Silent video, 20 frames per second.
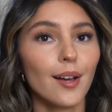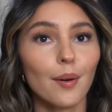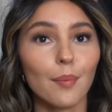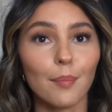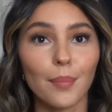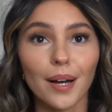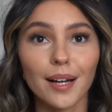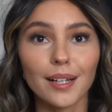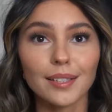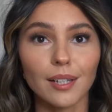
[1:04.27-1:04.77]

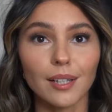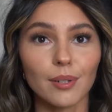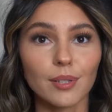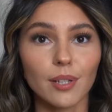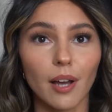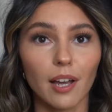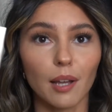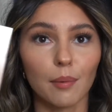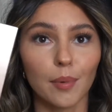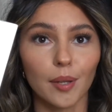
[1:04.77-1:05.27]
but I was
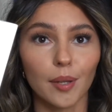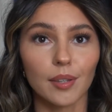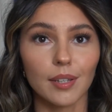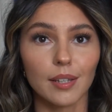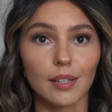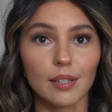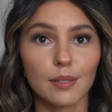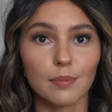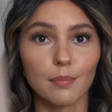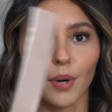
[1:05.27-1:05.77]
talking about
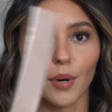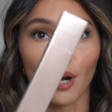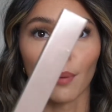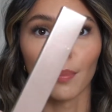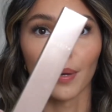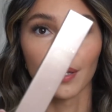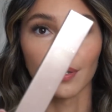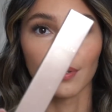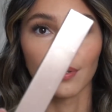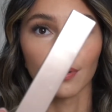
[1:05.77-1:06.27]
this brow
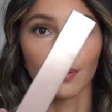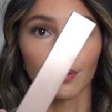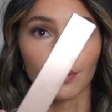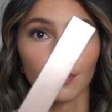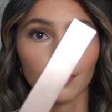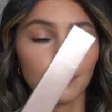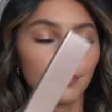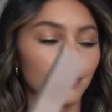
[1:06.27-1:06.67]
pencil.